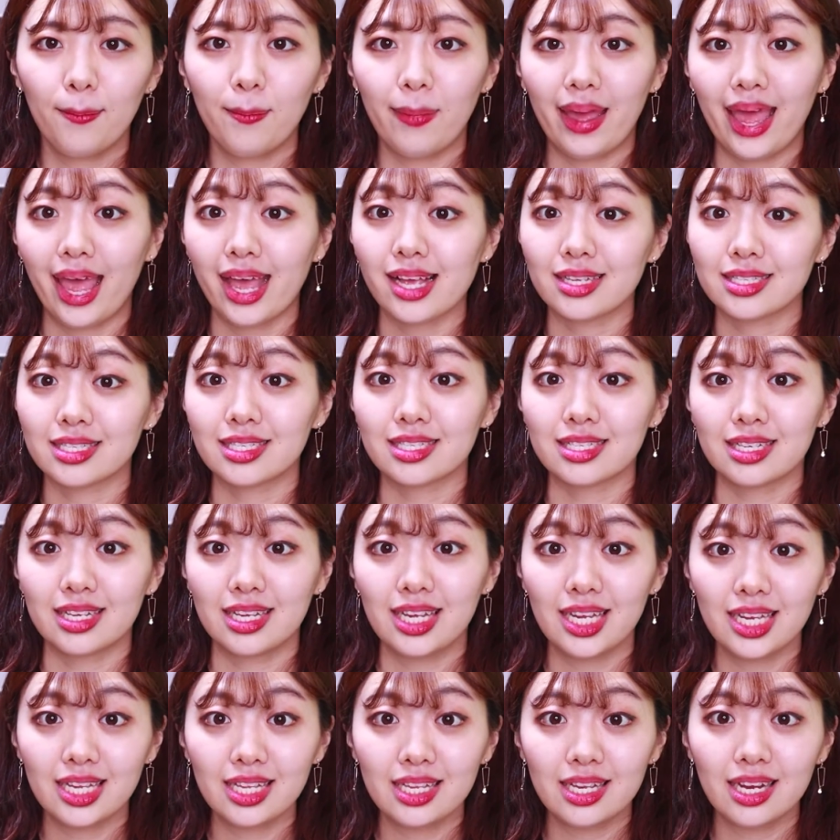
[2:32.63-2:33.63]

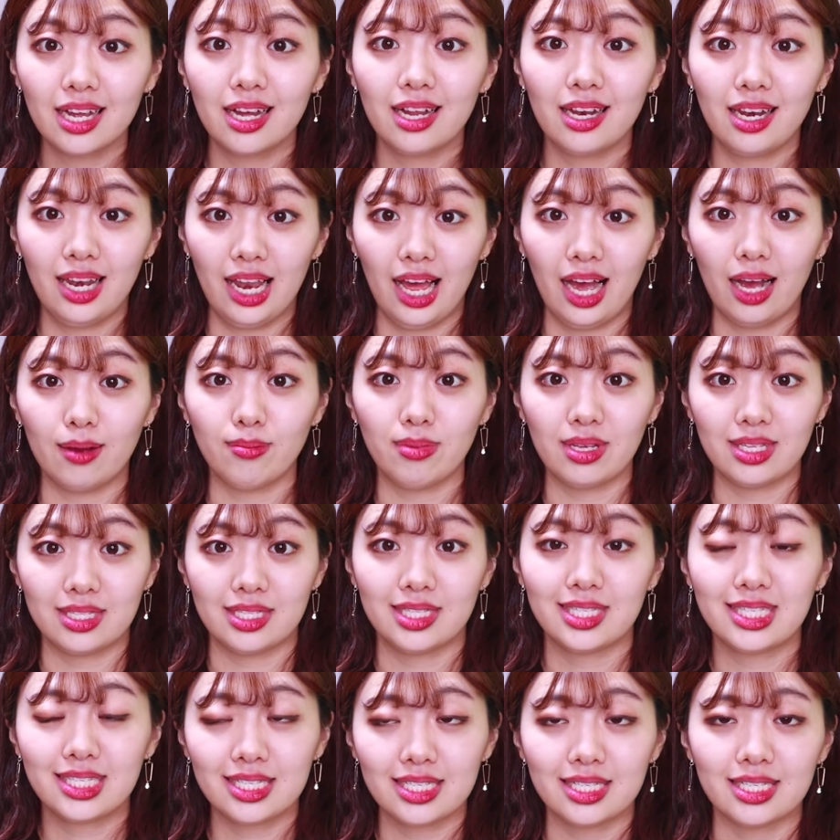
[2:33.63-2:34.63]
Baskin
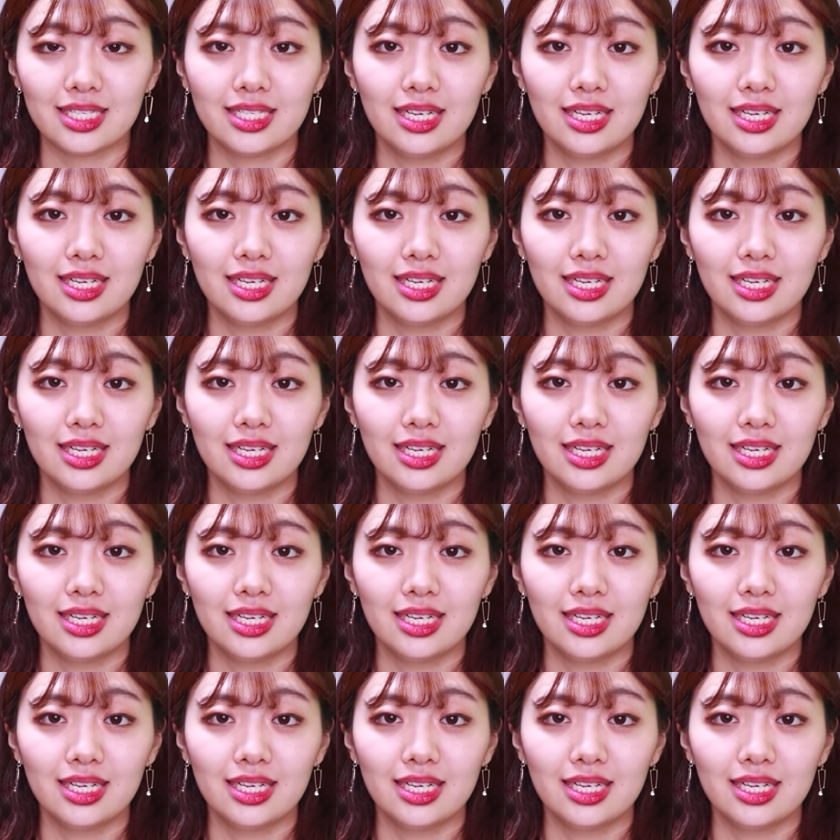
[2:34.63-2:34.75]
Robbins.